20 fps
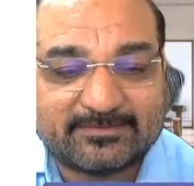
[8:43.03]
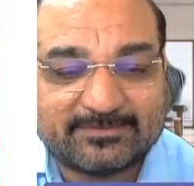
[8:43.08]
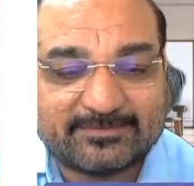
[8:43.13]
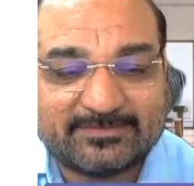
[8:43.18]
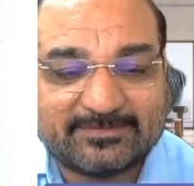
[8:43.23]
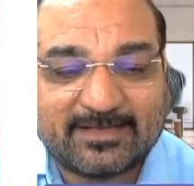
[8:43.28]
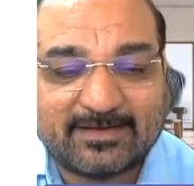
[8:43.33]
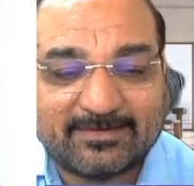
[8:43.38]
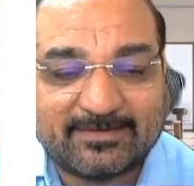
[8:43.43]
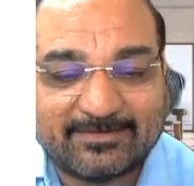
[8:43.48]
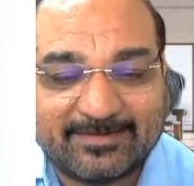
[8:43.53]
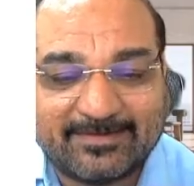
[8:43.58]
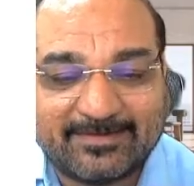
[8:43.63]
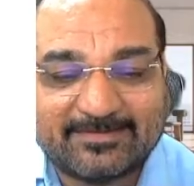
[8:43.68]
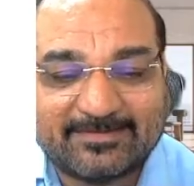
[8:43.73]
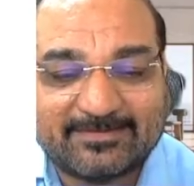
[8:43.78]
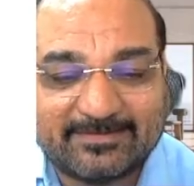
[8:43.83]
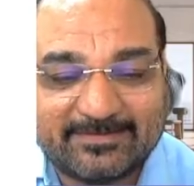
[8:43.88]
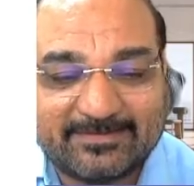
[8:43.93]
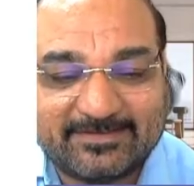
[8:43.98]
these are
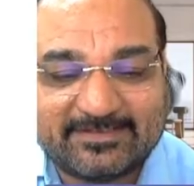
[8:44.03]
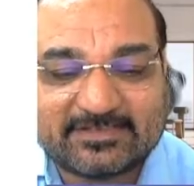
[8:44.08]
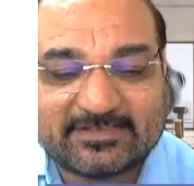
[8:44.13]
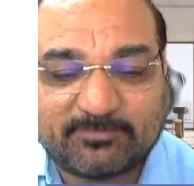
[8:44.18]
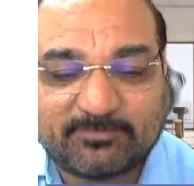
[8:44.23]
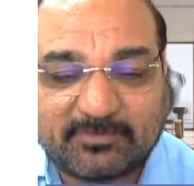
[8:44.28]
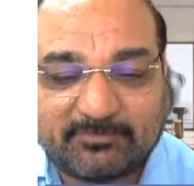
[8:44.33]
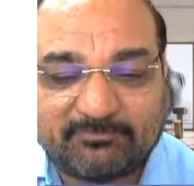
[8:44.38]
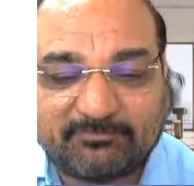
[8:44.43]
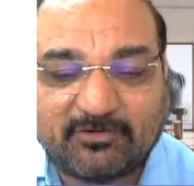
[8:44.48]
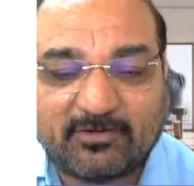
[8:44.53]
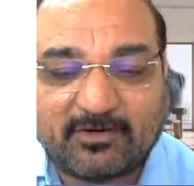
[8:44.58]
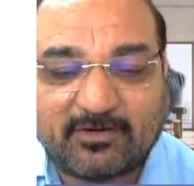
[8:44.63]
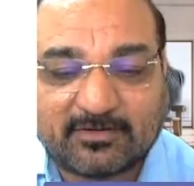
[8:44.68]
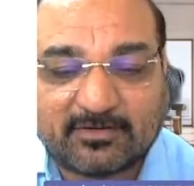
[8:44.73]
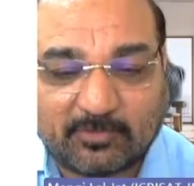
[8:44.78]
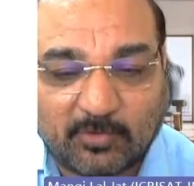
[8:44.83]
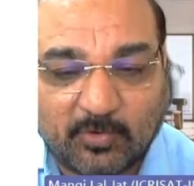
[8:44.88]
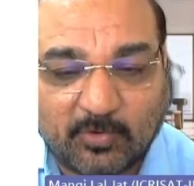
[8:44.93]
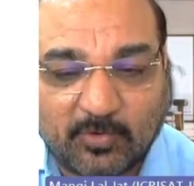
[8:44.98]
least
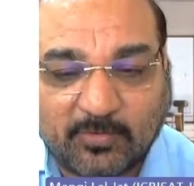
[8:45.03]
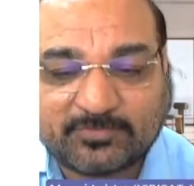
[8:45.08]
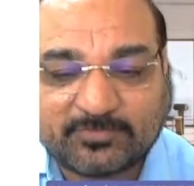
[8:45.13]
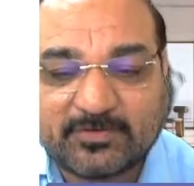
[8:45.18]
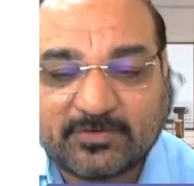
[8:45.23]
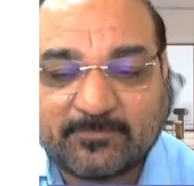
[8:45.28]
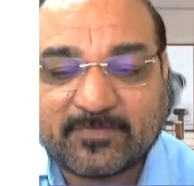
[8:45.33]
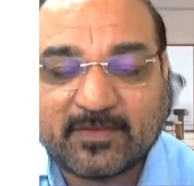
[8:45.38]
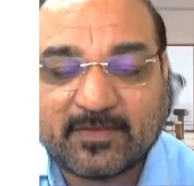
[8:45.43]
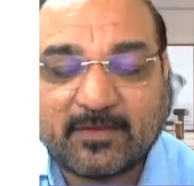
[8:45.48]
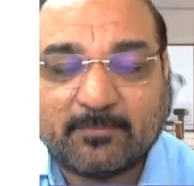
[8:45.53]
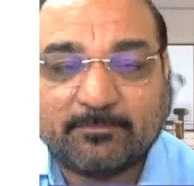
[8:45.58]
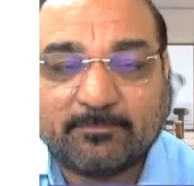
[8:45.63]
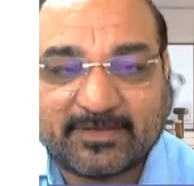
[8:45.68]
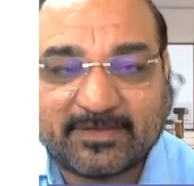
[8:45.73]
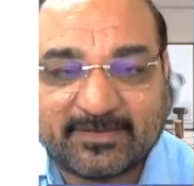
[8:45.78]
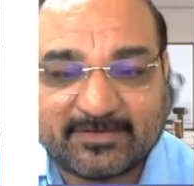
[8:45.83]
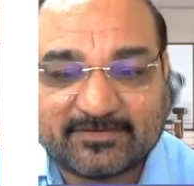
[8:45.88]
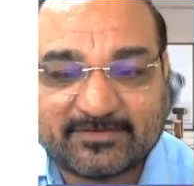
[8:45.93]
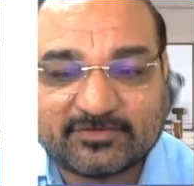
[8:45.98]
preferred crops
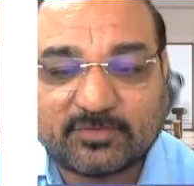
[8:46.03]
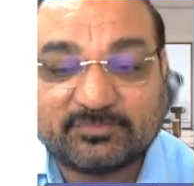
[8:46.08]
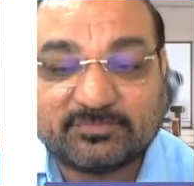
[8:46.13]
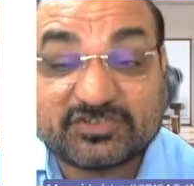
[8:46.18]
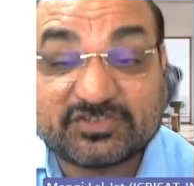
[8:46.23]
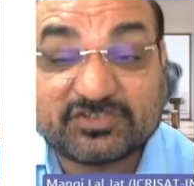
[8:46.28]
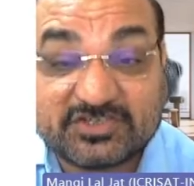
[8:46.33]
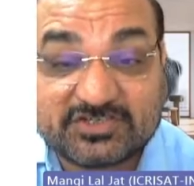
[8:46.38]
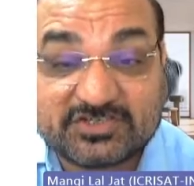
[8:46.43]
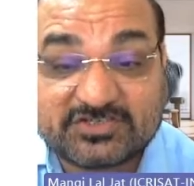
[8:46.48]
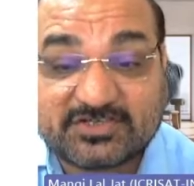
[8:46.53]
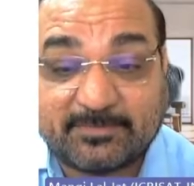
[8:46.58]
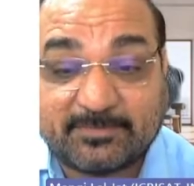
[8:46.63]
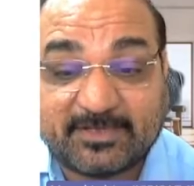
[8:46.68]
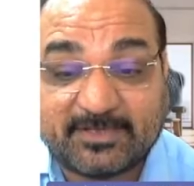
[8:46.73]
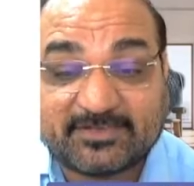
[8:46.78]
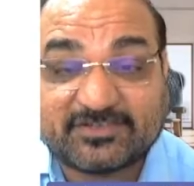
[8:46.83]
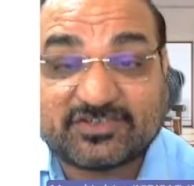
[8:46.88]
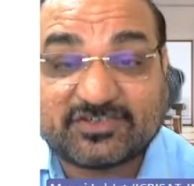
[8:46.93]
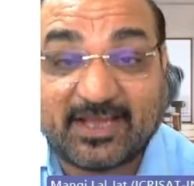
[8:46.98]
because of the
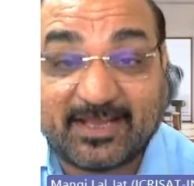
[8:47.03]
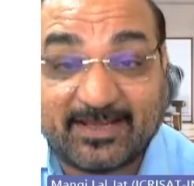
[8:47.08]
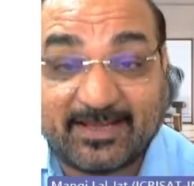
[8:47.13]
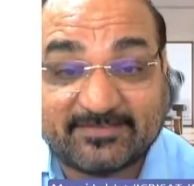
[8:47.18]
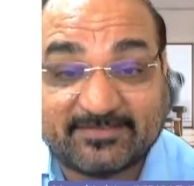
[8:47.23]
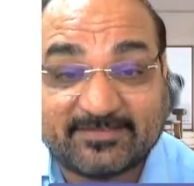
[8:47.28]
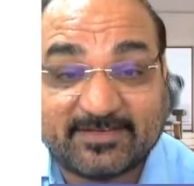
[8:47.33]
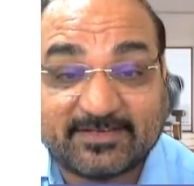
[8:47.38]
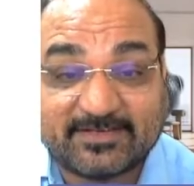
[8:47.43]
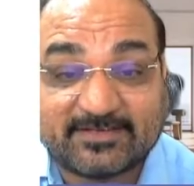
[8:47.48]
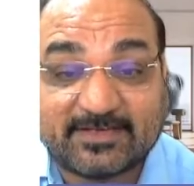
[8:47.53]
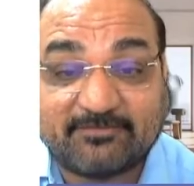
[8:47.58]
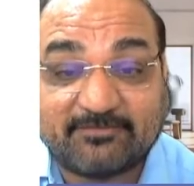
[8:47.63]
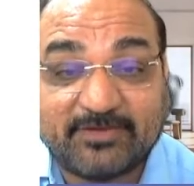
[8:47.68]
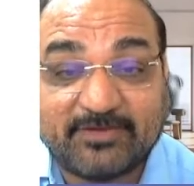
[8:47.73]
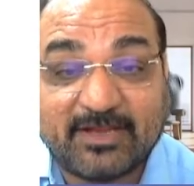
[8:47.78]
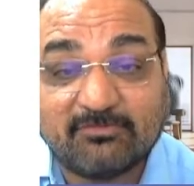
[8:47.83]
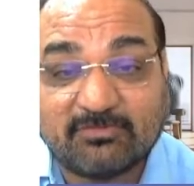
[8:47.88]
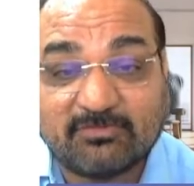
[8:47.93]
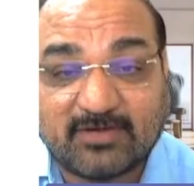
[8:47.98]
systemic challenges,
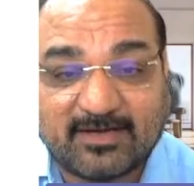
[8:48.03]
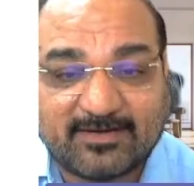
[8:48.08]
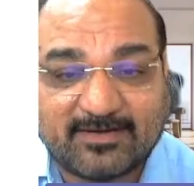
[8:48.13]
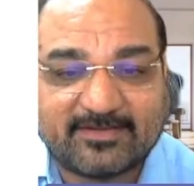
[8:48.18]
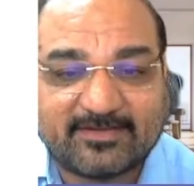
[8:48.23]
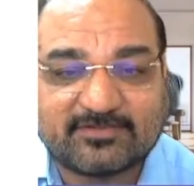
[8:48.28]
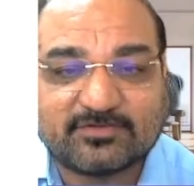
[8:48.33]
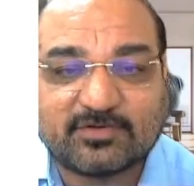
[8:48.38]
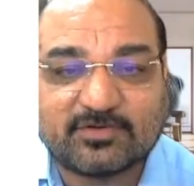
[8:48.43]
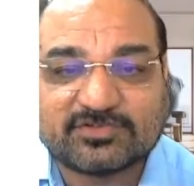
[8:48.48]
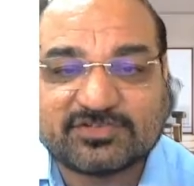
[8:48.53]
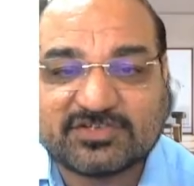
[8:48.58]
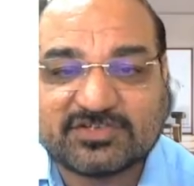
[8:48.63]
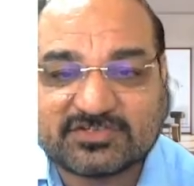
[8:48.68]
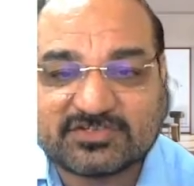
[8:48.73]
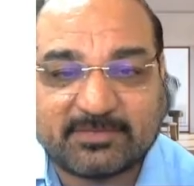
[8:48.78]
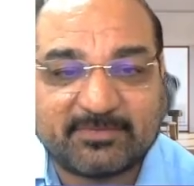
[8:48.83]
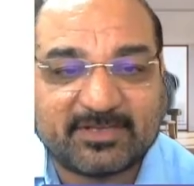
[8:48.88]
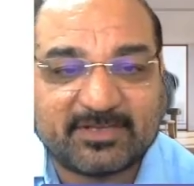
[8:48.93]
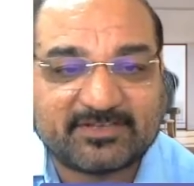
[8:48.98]
and we have to address those
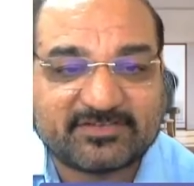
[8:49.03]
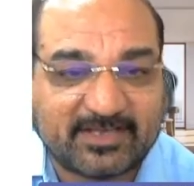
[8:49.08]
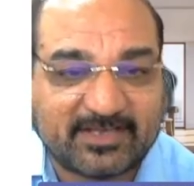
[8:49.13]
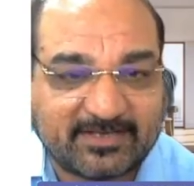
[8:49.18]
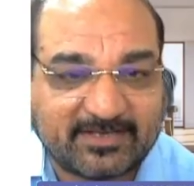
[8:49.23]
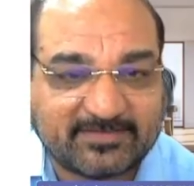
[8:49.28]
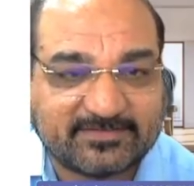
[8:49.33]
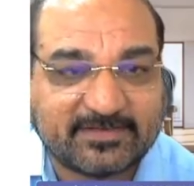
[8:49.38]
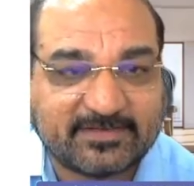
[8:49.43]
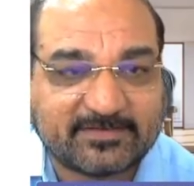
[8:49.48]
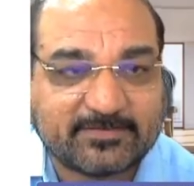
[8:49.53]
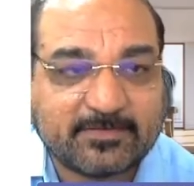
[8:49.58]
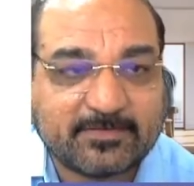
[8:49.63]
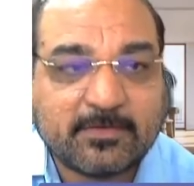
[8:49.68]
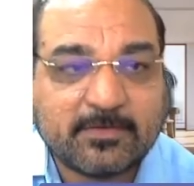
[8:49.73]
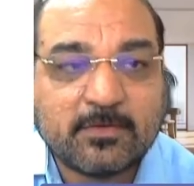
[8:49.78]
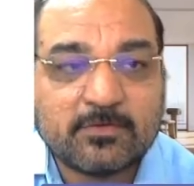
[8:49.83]
systemic challenges.